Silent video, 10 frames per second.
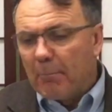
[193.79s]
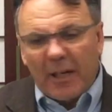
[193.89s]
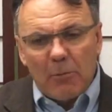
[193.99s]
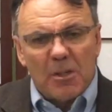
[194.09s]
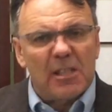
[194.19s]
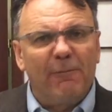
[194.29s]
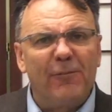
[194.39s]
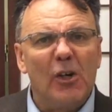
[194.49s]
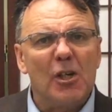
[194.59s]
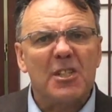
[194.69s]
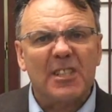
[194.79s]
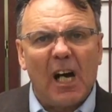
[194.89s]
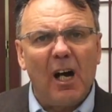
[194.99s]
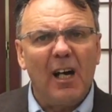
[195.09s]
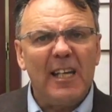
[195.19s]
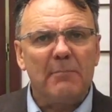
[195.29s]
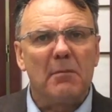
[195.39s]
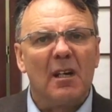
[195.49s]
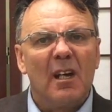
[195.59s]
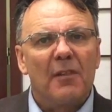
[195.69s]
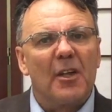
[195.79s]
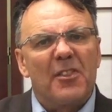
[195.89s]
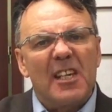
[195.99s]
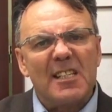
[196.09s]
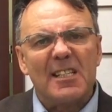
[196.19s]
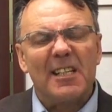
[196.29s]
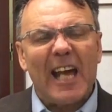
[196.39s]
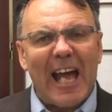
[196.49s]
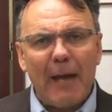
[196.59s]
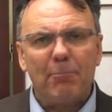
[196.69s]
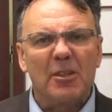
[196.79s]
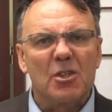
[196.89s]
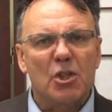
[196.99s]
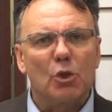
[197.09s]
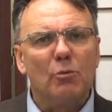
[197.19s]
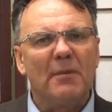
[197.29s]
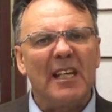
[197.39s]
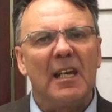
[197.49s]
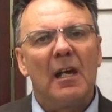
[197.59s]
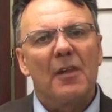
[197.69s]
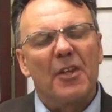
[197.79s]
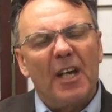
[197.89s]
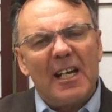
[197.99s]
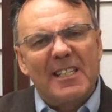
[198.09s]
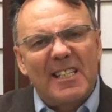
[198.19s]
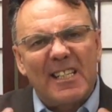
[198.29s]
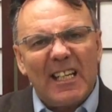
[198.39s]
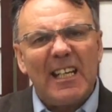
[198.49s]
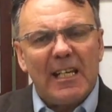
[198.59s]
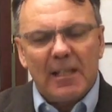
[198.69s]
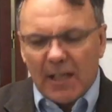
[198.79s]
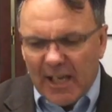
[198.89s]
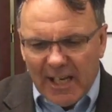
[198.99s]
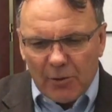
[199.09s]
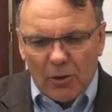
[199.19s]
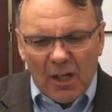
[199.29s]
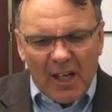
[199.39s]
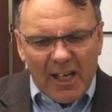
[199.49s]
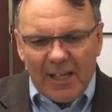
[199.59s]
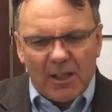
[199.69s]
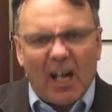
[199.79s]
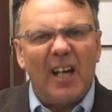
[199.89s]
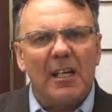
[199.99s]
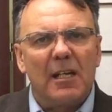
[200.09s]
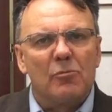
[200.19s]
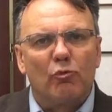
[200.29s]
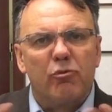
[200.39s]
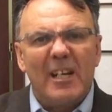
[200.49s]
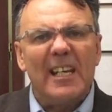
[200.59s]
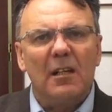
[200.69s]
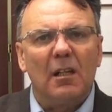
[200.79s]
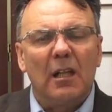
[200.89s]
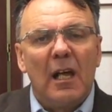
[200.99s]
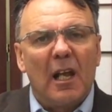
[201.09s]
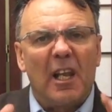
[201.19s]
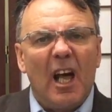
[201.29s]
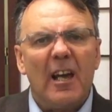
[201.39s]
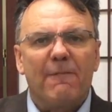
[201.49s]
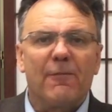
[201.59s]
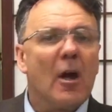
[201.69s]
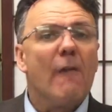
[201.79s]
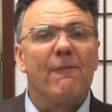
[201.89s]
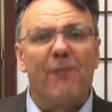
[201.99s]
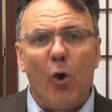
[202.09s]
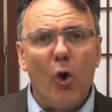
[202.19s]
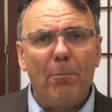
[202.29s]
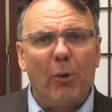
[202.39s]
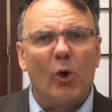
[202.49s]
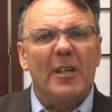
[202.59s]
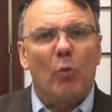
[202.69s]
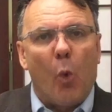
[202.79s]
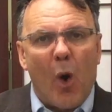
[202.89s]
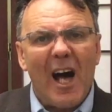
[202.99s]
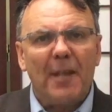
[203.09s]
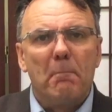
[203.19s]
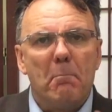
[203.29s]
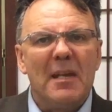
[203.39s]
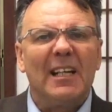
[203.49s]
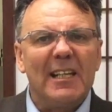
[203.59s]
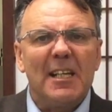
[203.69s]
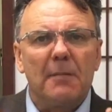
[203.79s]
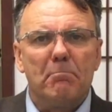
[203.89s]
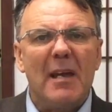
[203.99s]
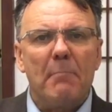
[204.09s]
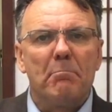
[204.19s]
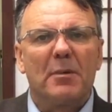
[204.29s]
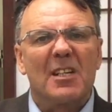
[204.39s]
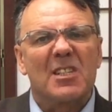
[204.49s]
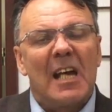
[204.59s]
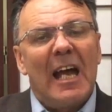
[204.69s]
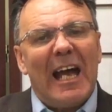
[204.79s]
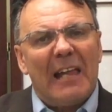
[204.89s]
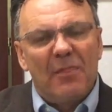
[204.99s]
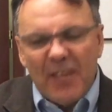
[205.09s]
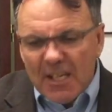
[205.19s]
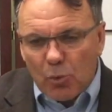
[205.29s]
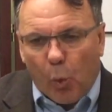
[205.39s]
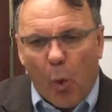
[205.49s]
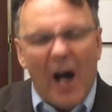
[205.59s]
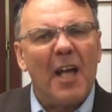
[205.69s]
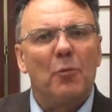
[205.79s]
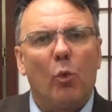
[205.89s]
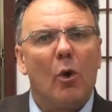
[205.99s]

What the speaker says: But it was the first time that this had happened to me, that I'd seen in real life 4.1 million members, and this one